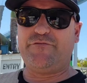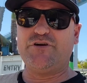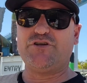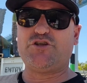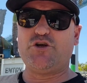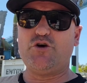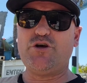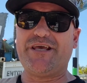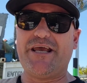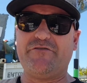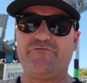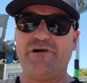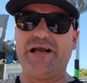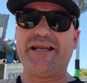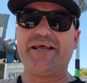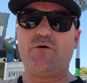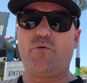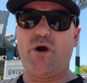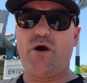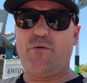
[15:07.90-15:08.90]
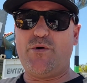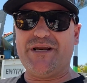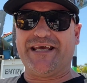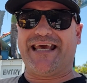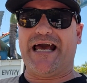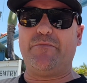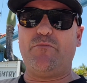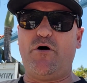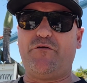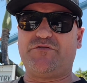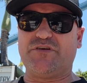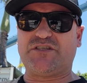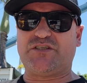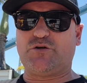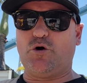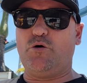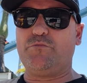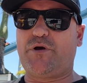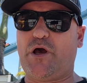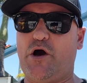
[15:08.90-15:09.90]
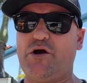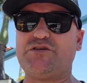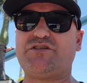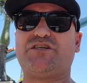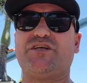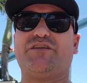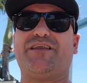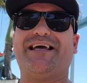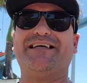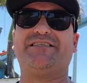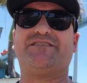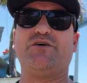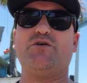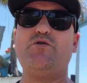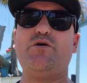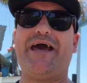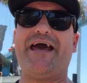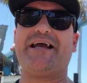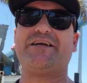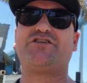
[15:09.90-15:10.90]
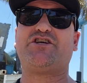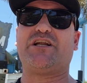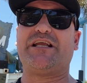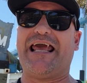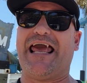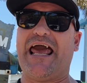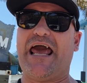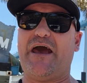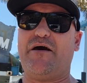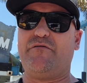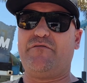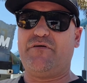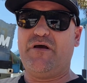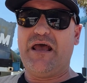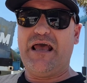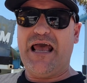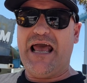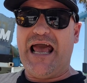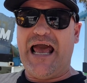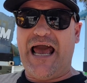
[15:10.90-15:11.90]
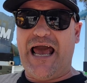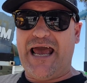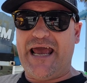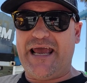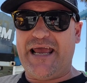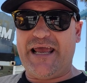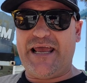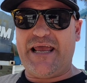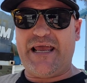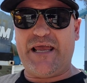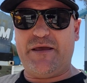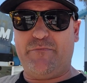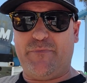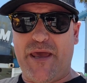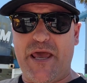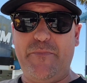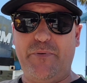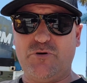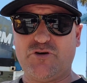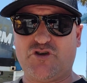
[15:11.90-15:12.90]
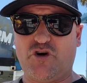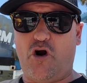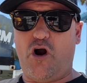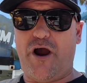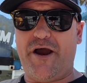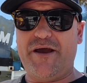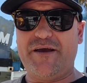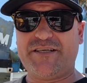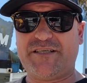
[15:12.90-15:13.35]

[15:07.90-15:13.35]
you do get really wet when you come off the Storm Coaster, they do actually have a people dryer.